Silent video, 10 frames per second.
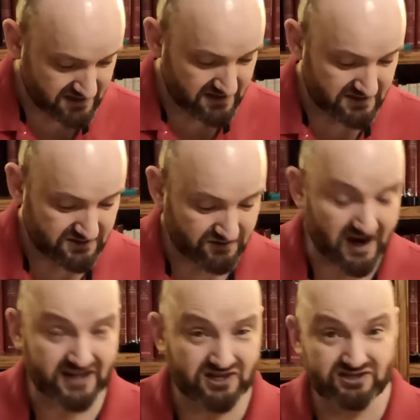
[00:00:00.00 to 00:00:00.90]
So
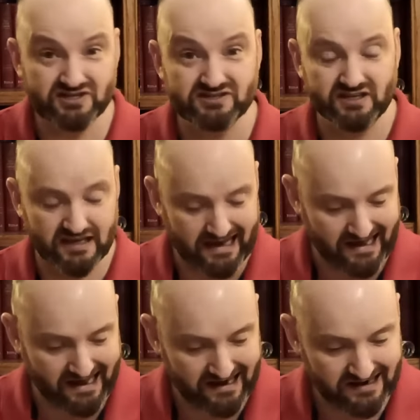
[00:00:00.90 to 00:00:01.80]
righteousness
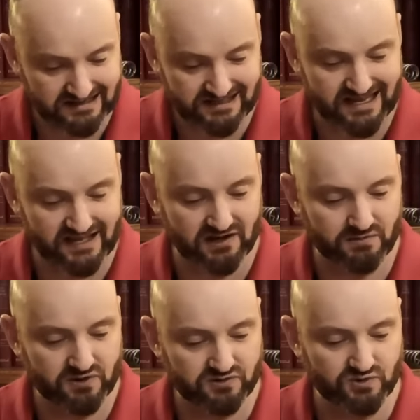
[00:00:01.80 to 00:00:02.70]
guards him
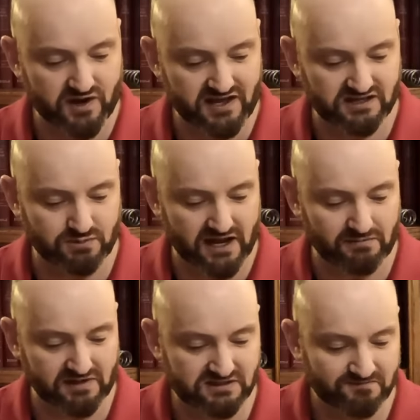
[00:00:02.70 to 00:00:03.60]
whose way is
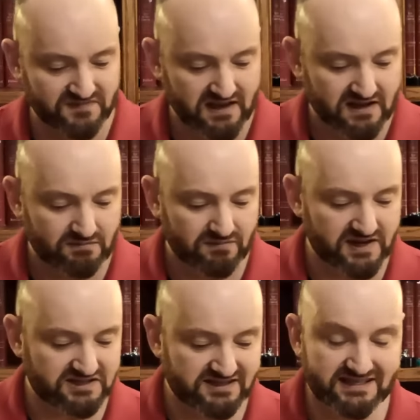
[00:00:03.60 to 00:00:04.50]
blameless, but
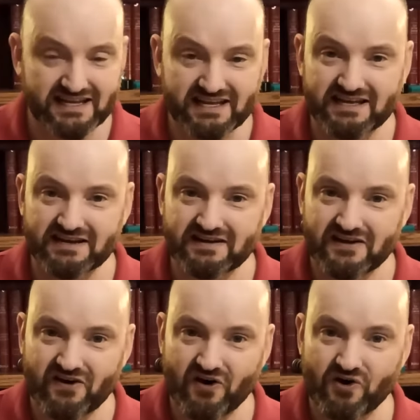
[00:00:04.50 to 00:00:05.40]
sin
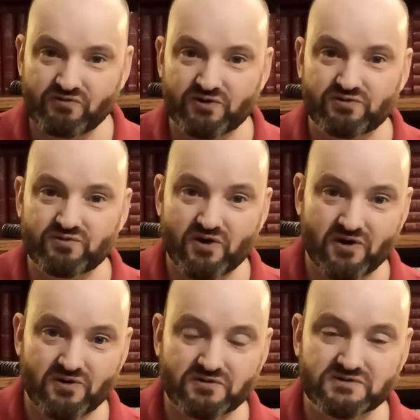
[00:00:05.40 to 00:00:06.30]

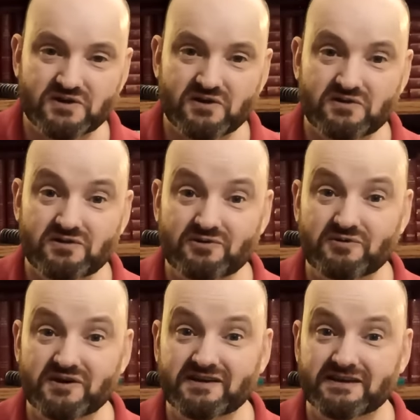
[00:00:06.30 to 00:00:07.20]
overthrows the
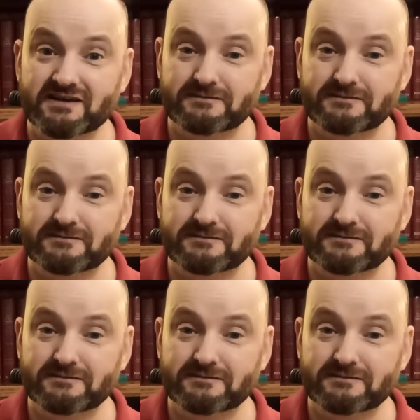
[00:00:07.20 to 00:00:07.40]
wicked.